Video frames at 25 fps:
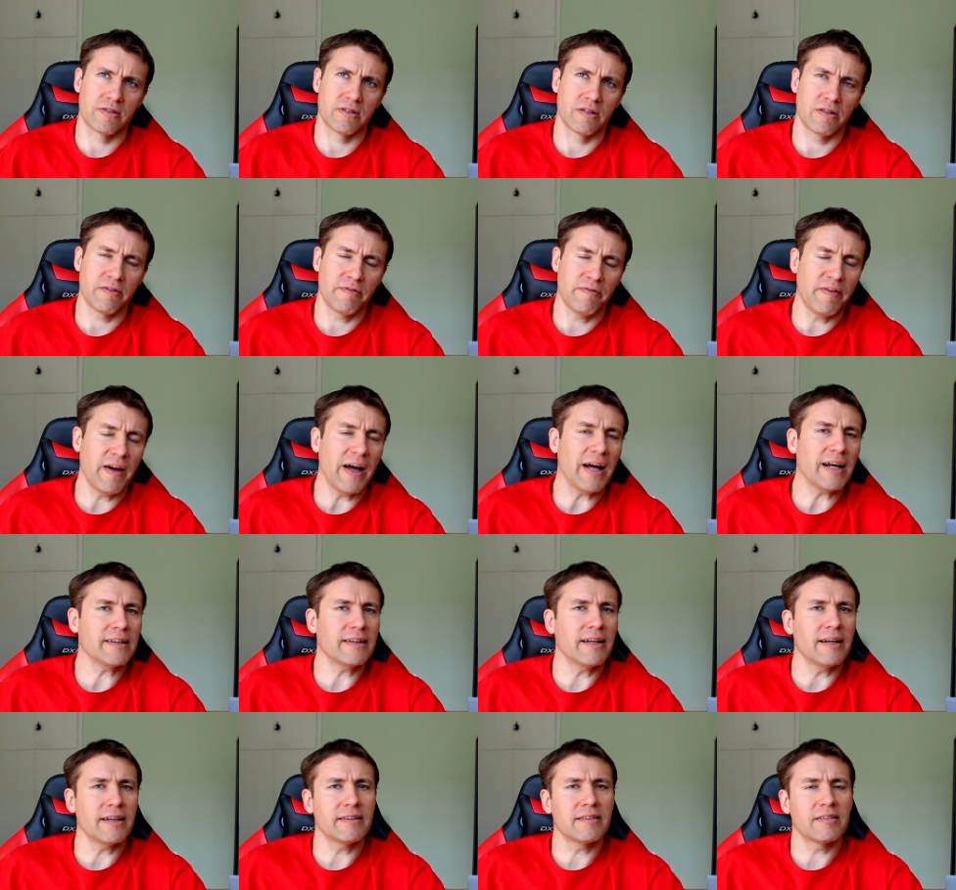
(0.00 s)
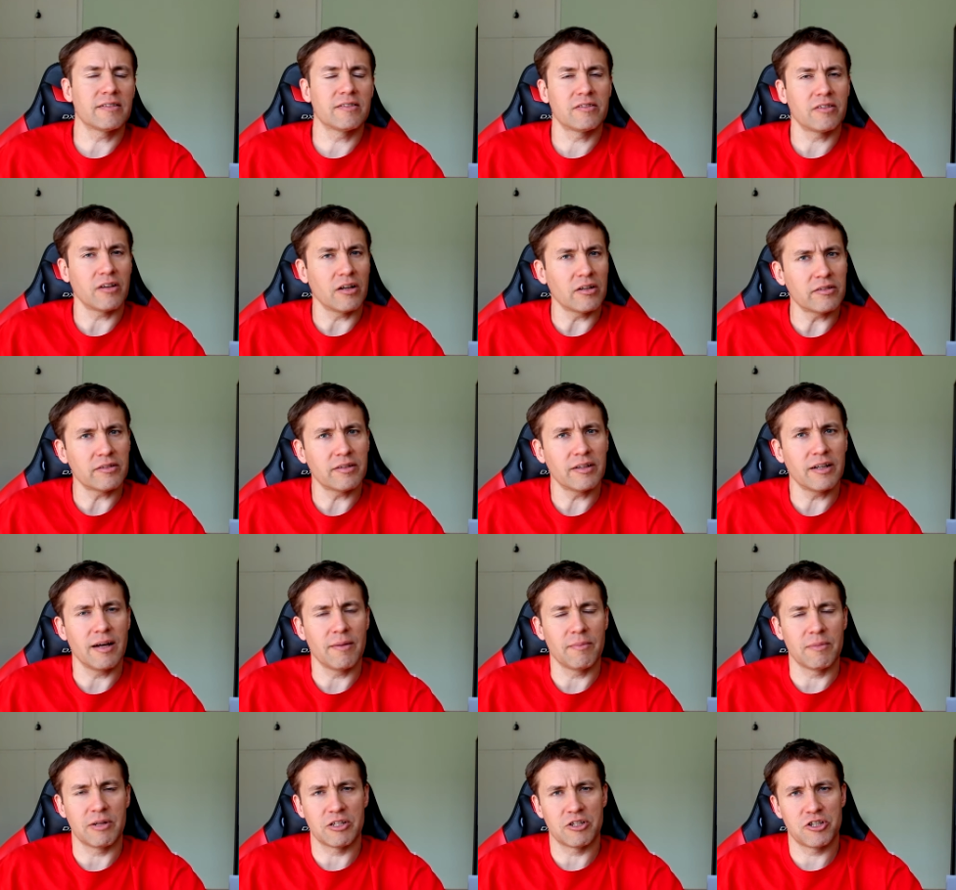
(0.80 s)
So the fact that
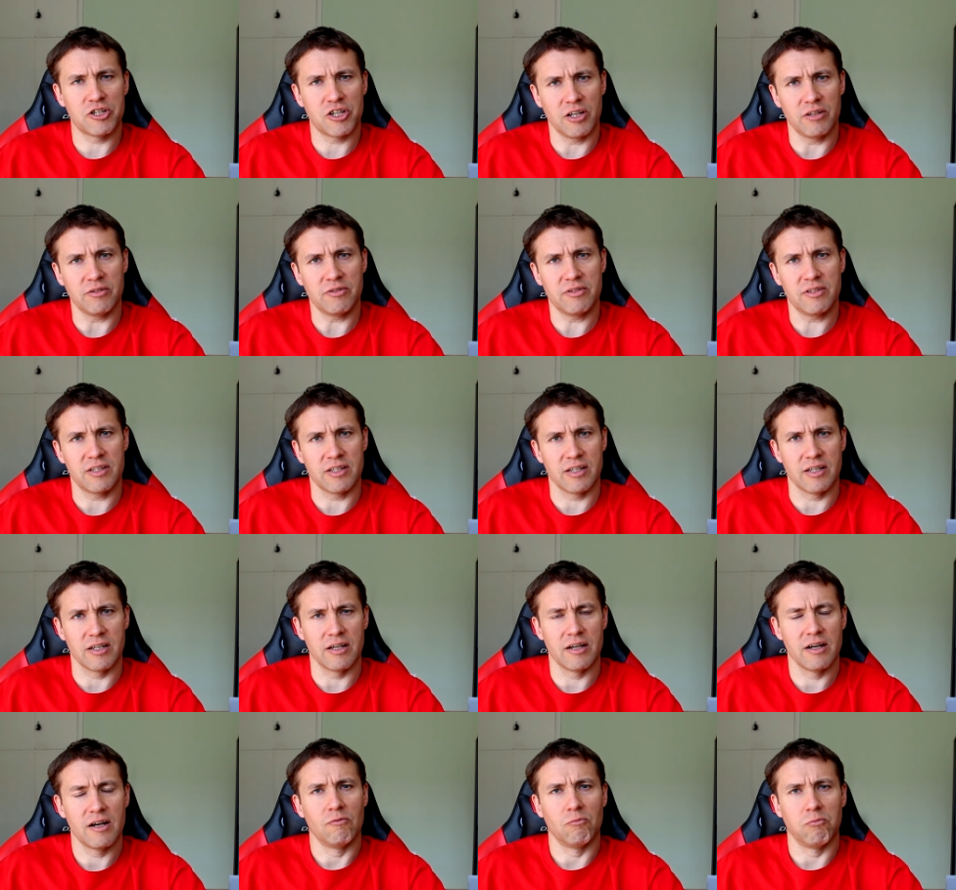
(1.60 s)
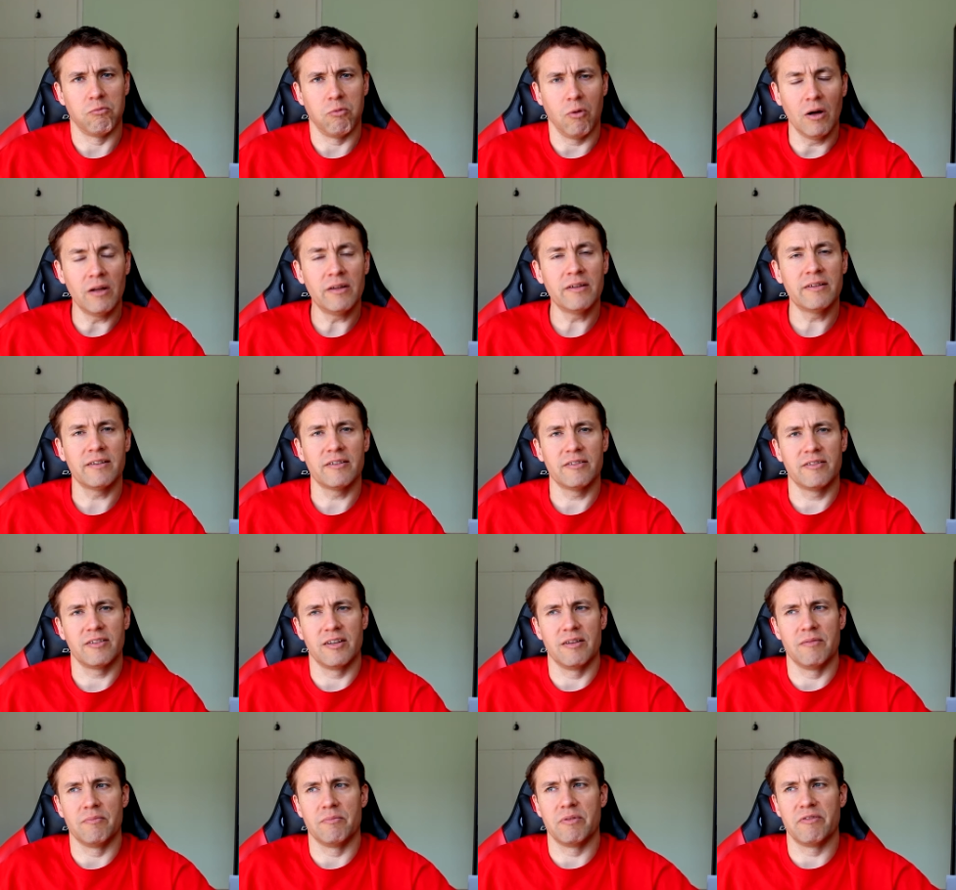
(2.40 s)
Tottenham and Chelsea
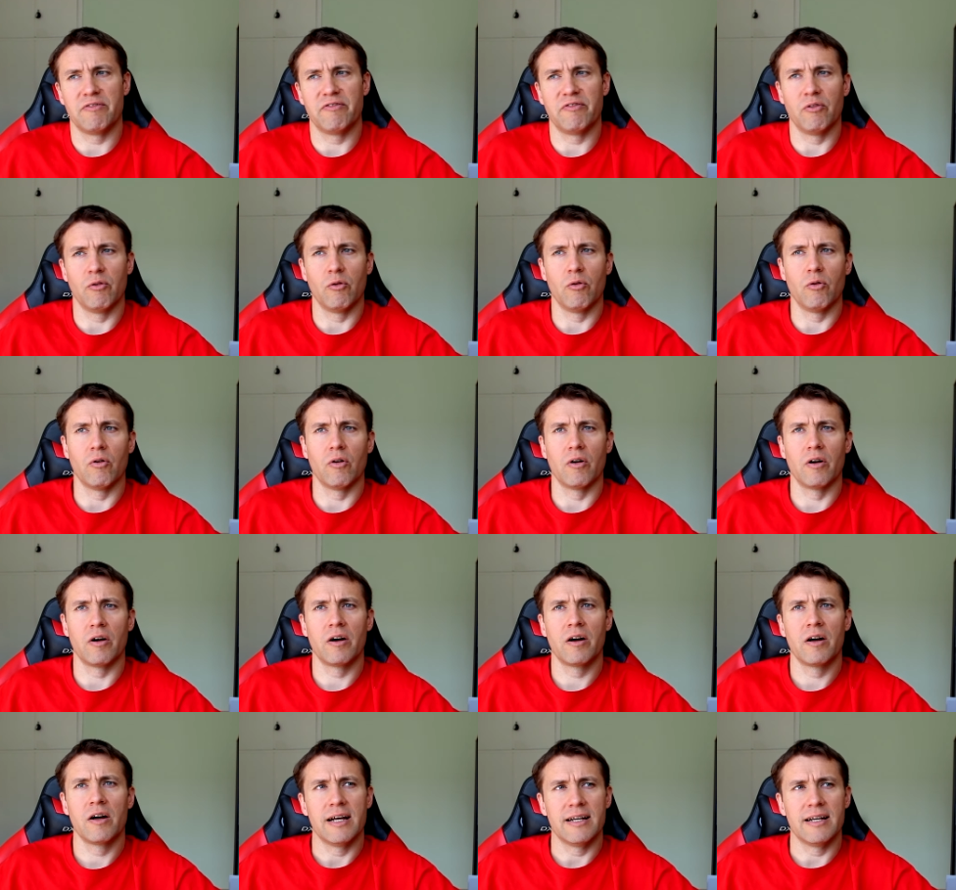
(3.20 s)
wanted him before